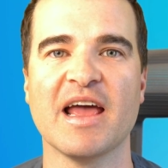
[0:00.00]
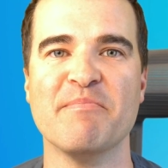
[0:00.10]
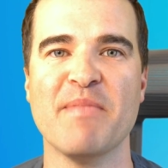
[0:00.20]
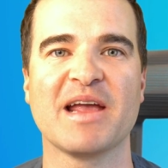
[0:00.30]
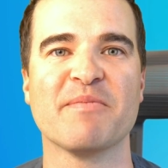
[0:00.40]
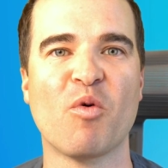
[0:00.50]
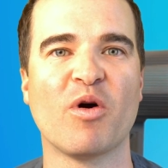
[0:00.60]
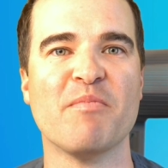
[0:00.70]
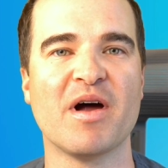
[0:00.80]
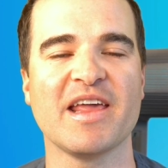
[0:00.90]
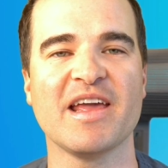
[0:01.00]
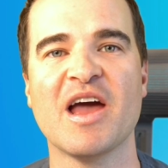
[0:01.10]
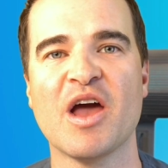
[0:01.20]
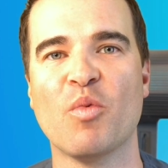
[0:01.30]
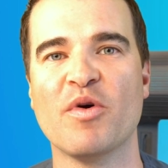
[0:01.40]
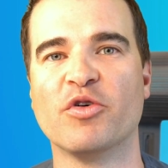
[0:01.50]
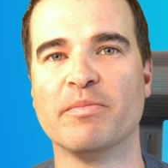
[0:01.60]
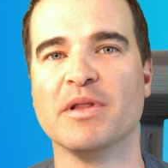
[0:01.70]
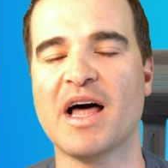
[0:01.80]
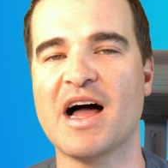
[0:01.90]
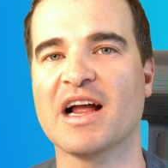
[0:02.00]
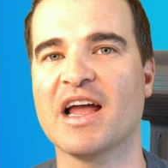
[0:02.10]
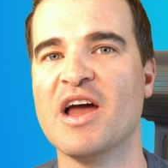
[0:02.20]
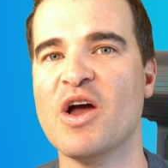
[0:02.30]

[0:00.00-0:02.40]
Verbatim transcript: make more money with your blog